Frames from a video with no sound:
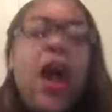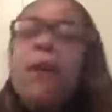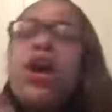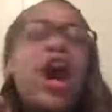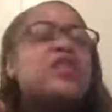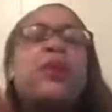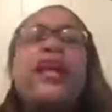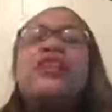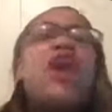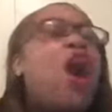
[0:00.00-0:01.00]
because because we
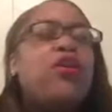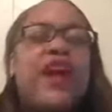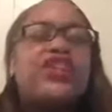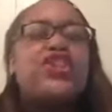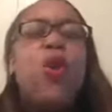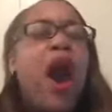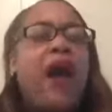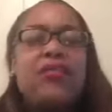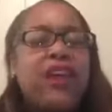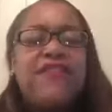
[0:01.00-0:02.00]
know that you are
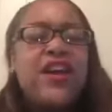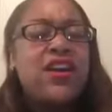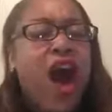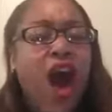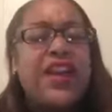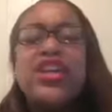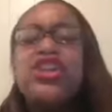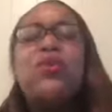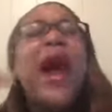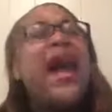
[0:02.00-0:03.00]
a living God and
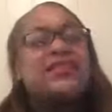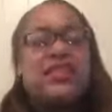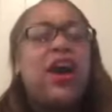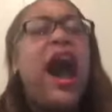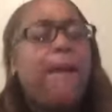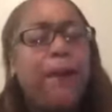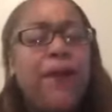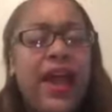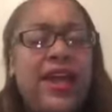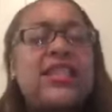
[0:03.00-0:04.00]
you answer our
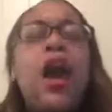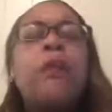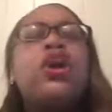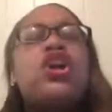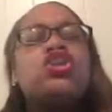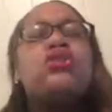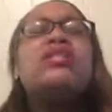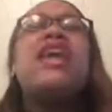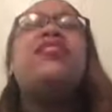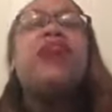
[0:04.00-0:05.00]
prayers because you
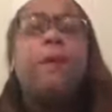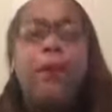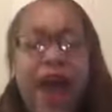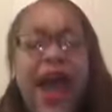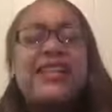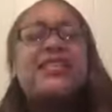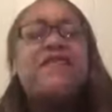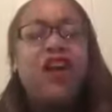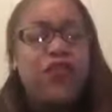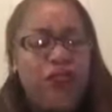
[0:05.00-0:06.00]
said the prayers
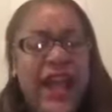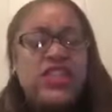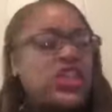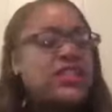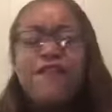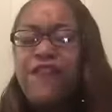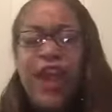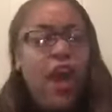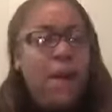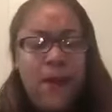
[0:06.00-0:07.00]
of the righteous
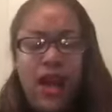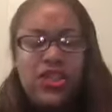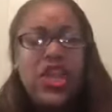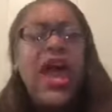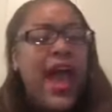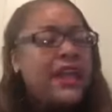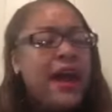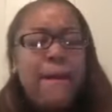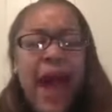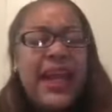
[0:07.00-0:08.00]
avail much. In
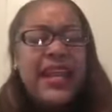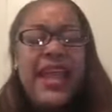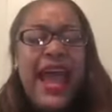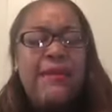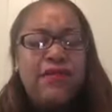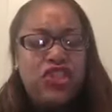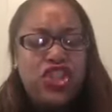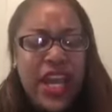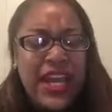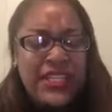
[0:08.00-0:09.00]
the mighty name of
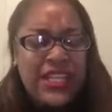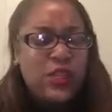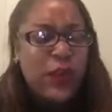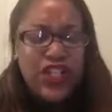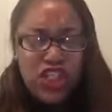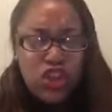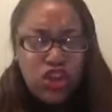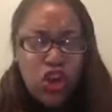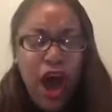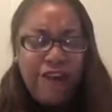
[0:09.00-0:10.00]
Jesus, we just
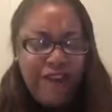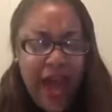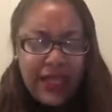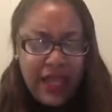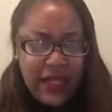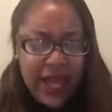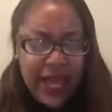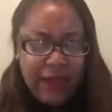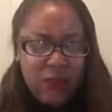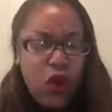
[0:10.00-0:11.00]
glorify your
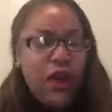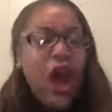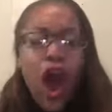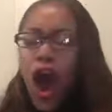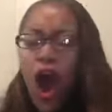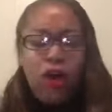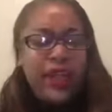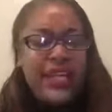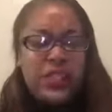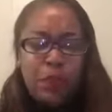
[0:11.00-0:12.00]
name, Lord.
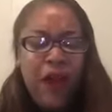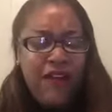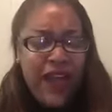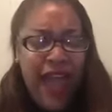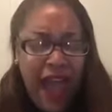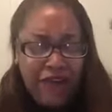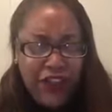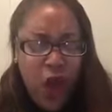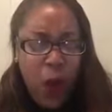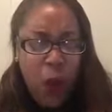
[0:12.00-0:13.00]
Holy Spirit, have
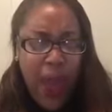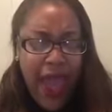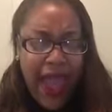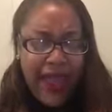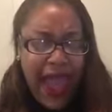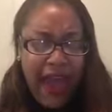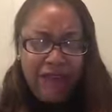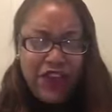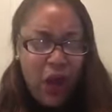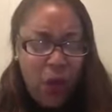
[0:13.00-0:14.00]
your way,
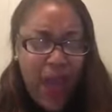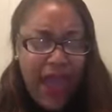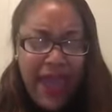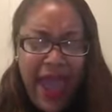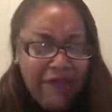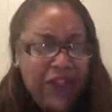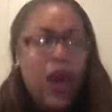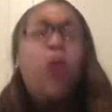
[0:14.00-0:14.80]
have your way, have your